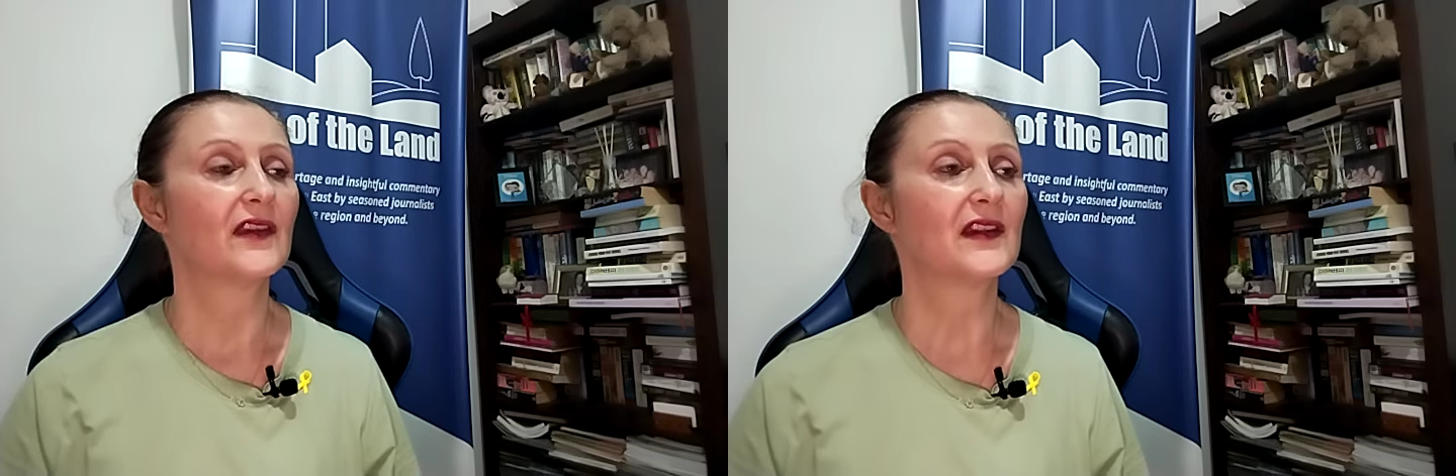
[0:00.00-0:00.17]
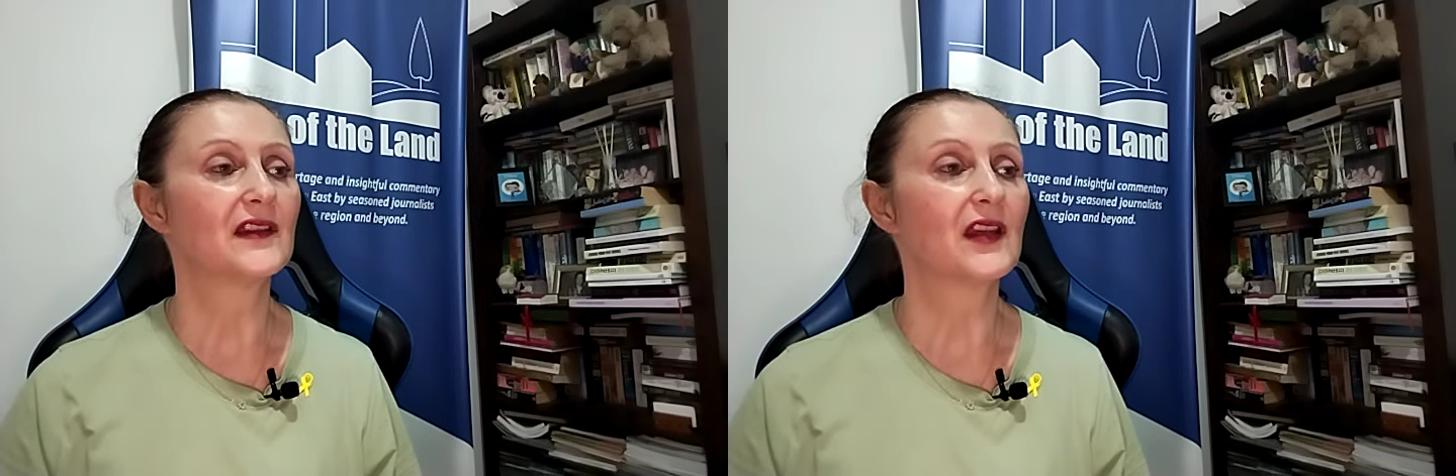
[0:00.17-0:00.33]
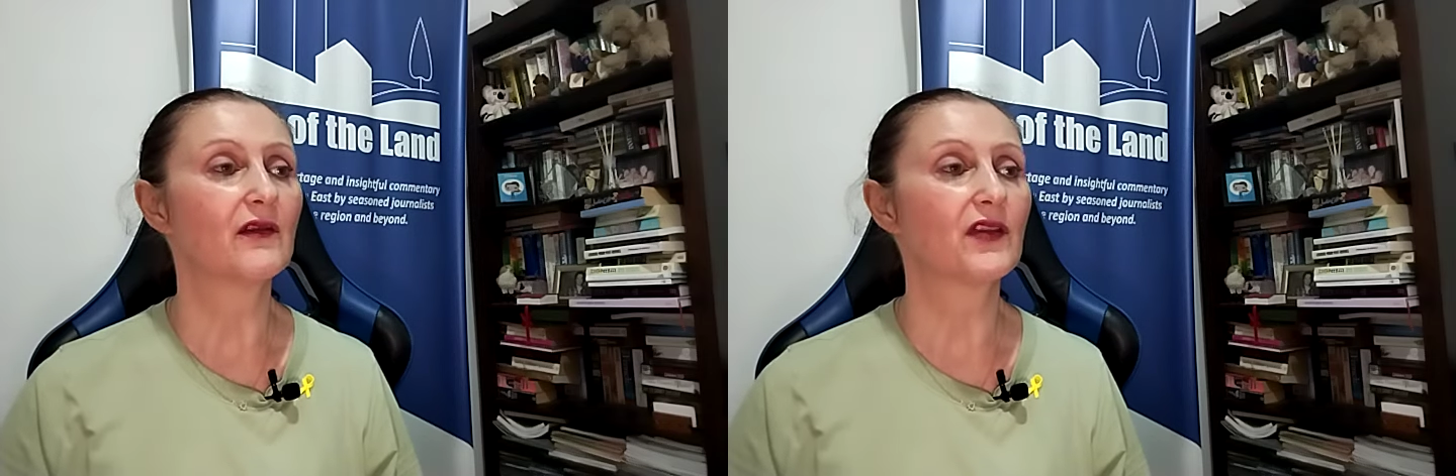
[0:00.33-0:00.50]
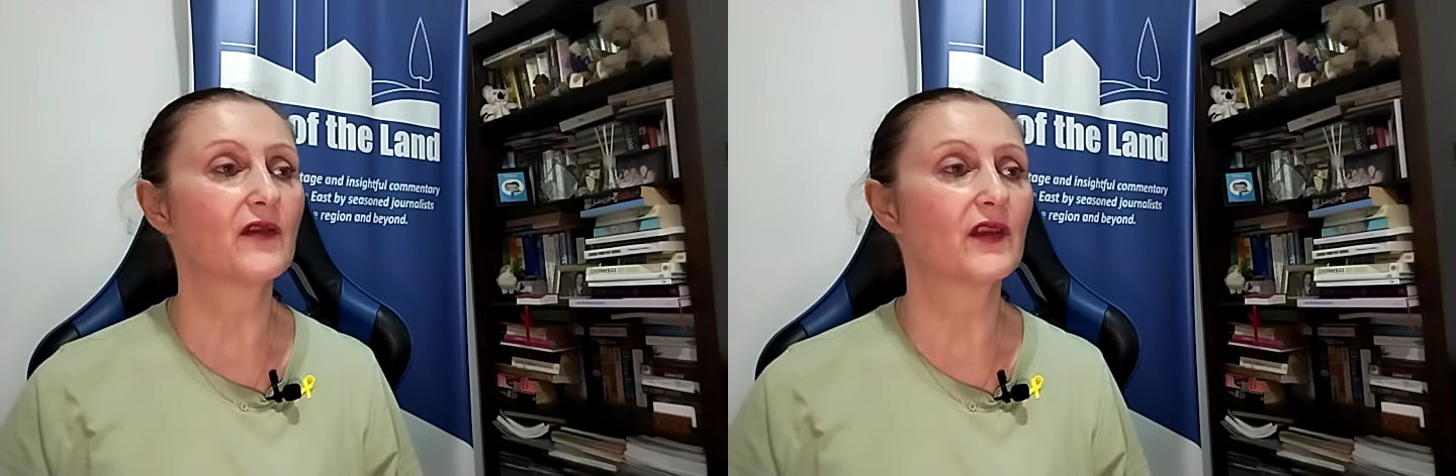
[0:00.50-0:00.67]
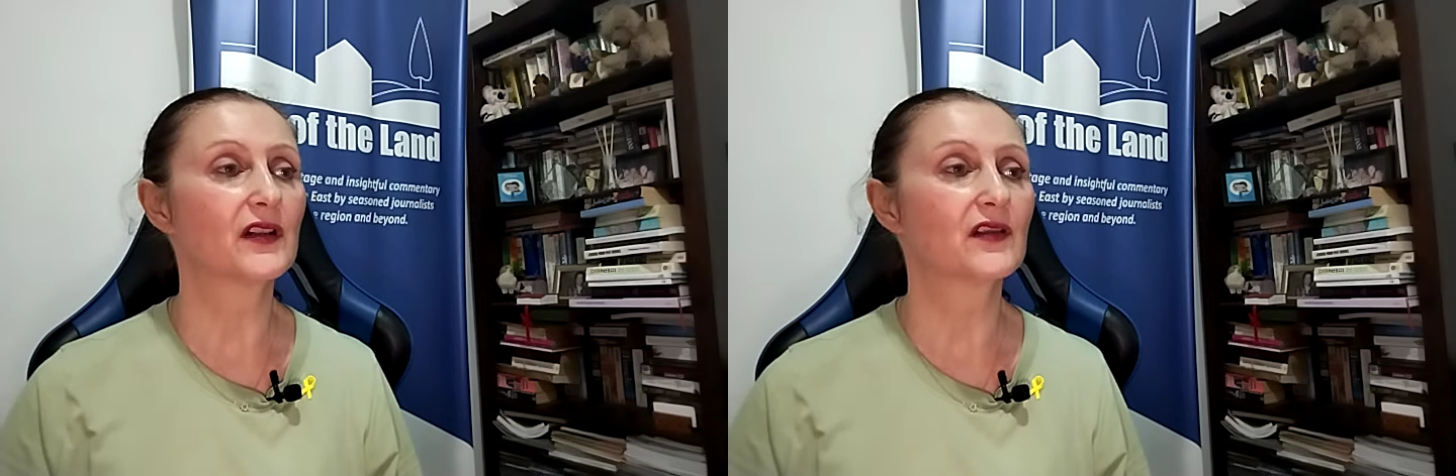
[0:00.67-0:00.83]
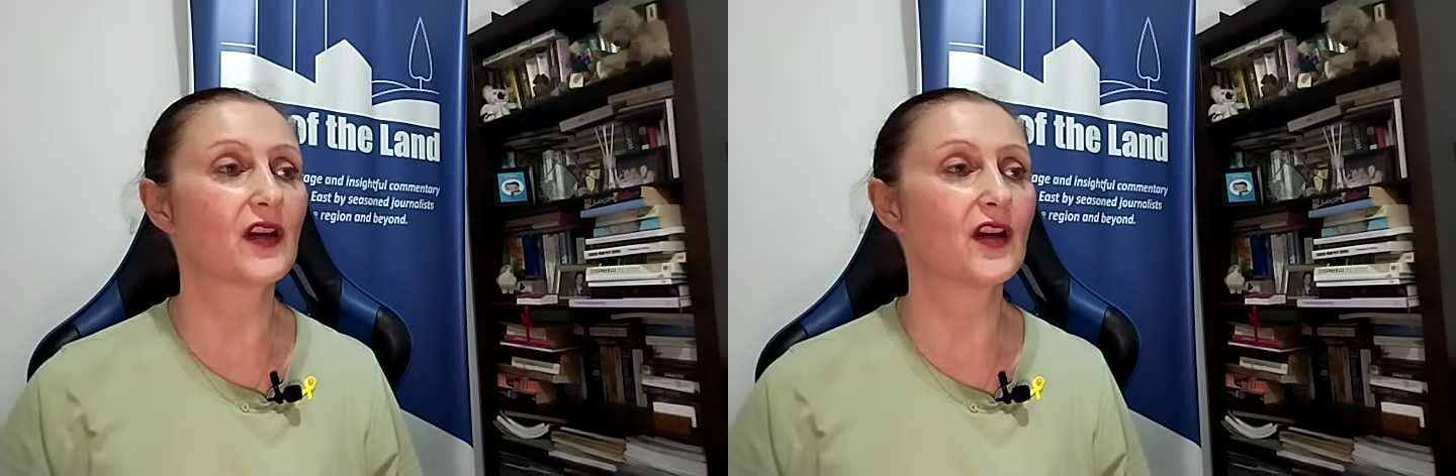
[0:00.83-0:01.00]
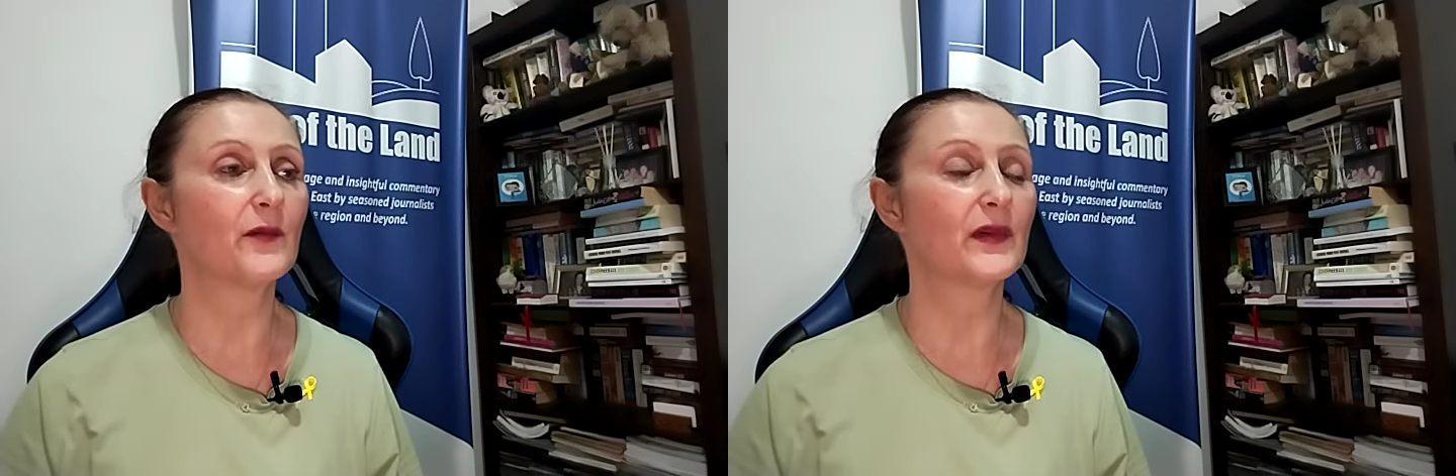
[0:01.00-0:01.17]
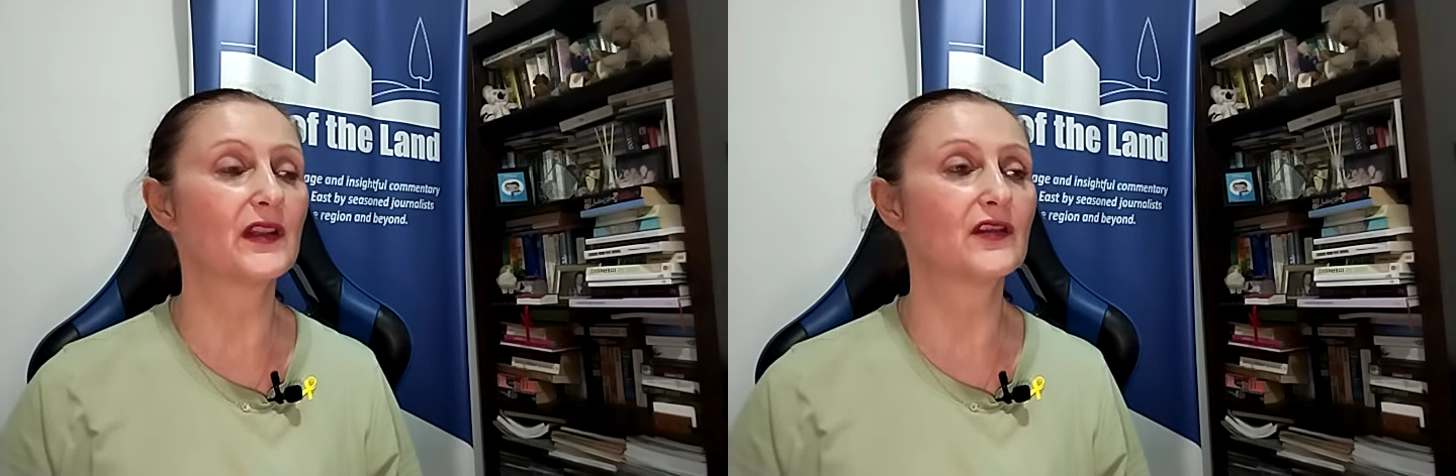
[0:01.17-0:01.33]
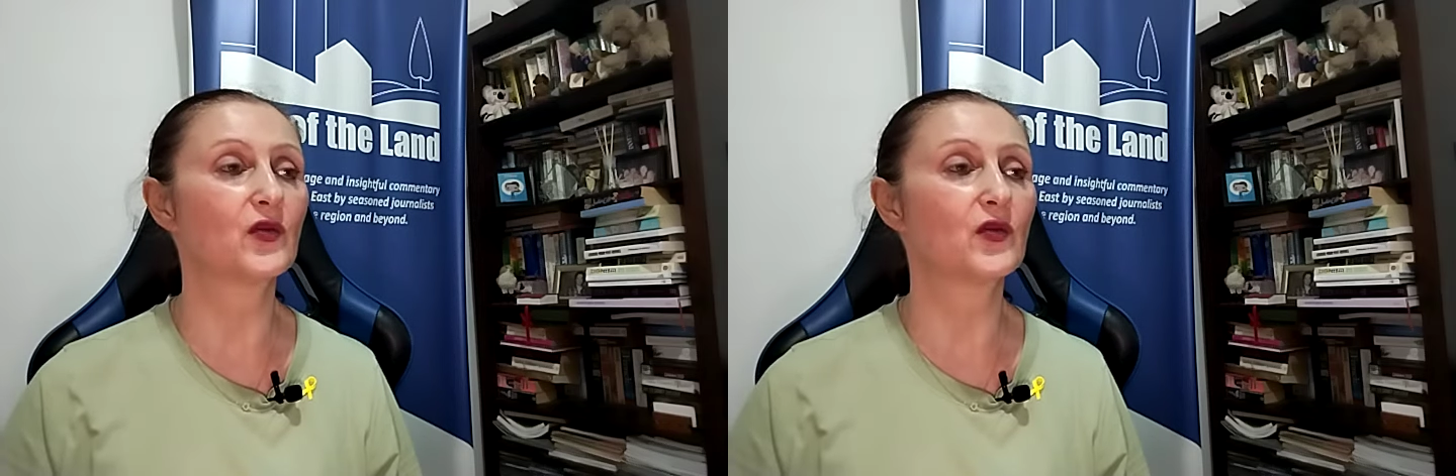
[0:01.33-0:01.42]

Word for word: the 7th of October